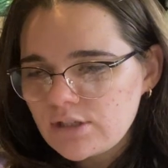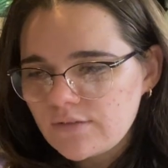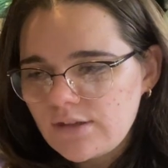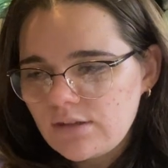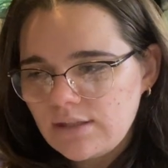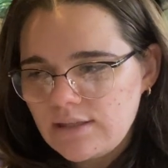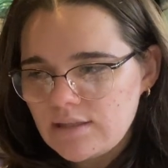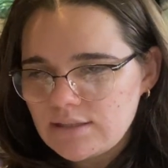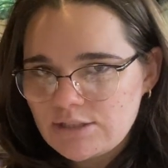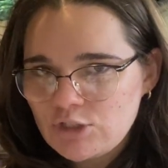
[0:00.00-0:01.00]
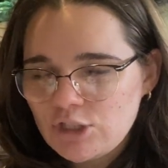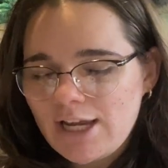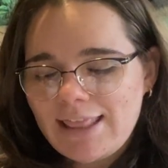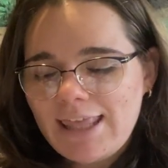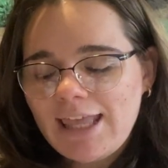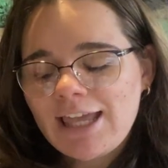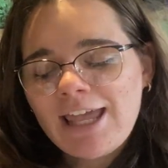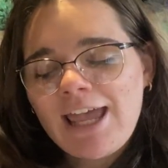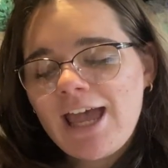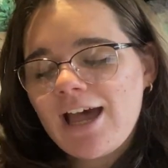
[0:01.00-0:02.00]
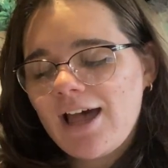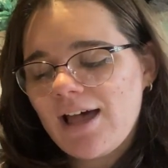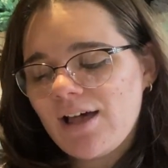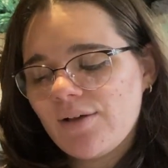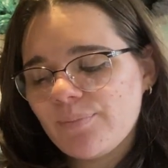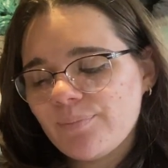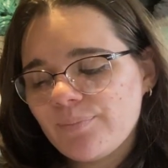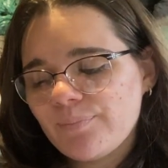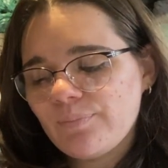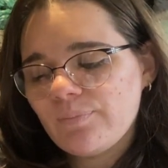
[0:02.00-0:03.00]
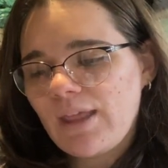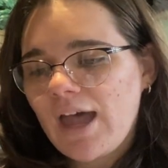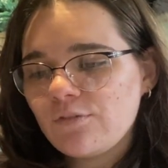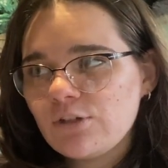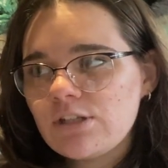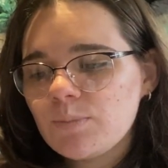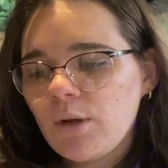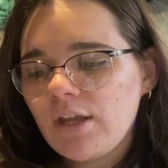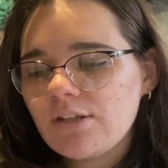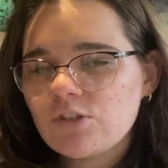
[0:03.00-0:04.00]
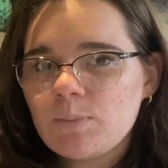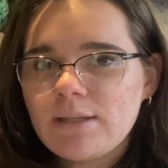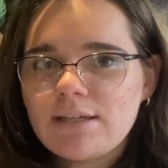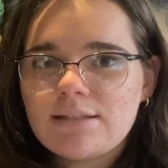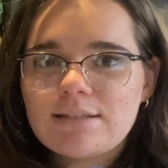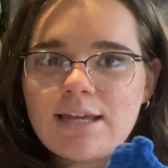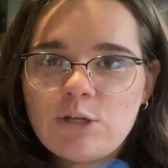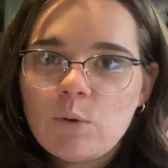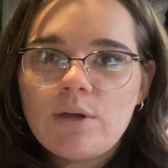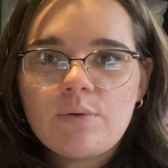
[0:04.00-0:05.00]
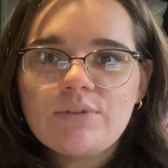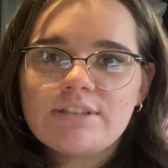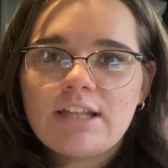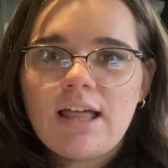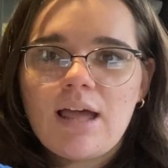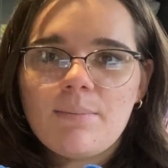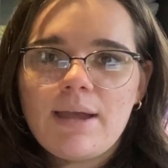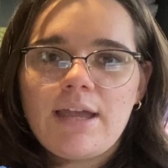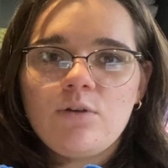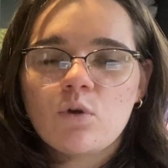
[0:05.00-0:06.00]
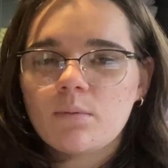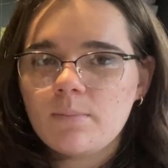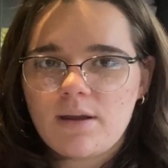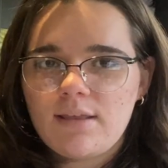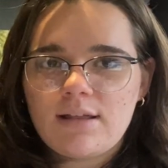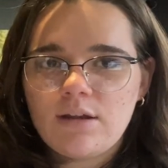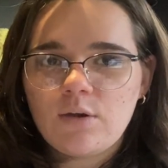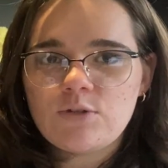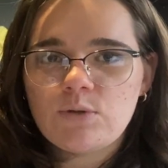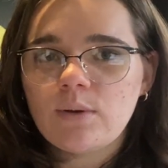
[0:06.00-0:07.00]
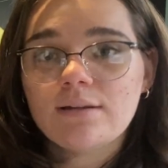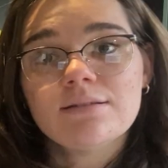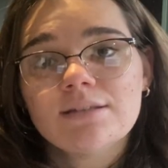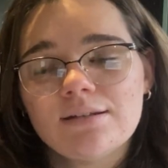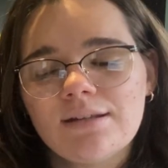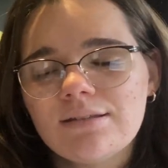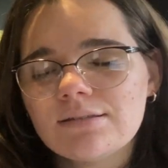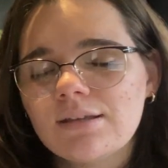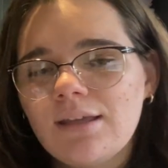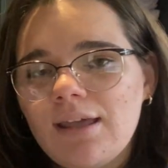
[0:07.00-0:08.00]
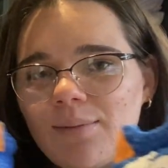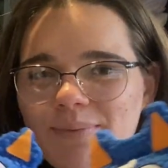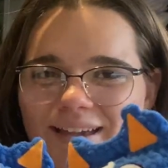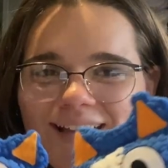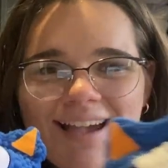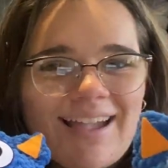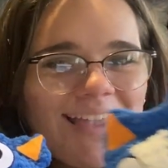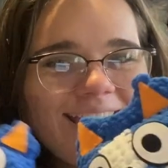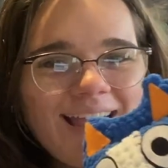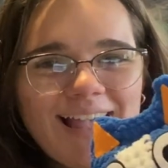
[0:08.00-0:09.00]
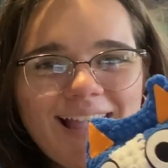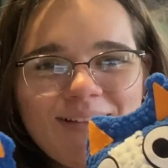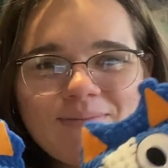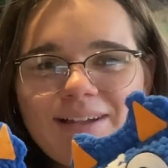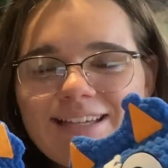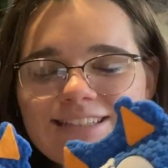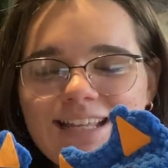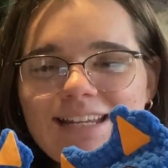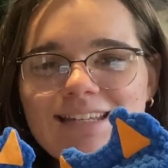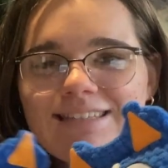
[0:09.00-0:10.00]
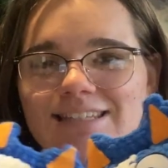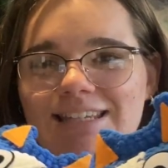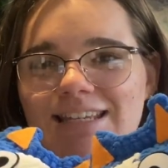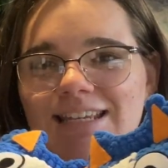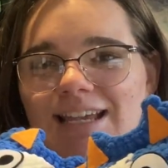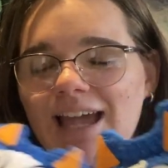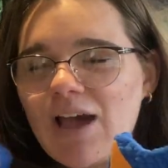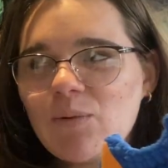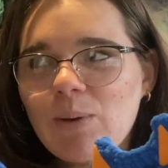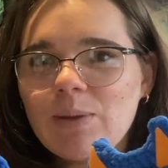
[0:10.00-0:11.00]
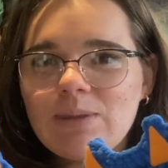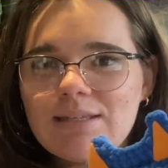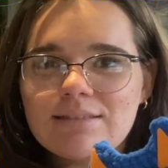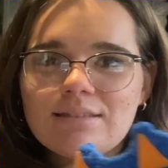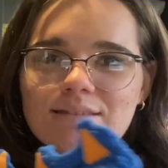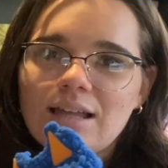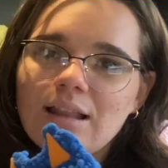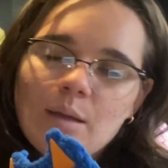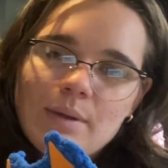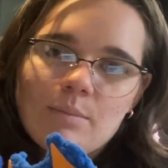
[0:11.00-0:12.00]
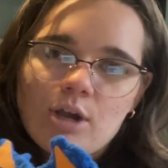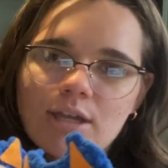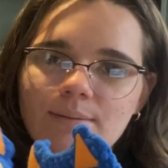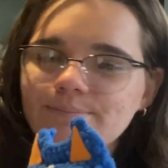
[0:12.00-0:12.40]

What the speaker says: of it, the sister, I think, after this market, just because I know it will sell at my normal market that I go to on Sundays. But yeah, I am excited to see how well these sell on my market.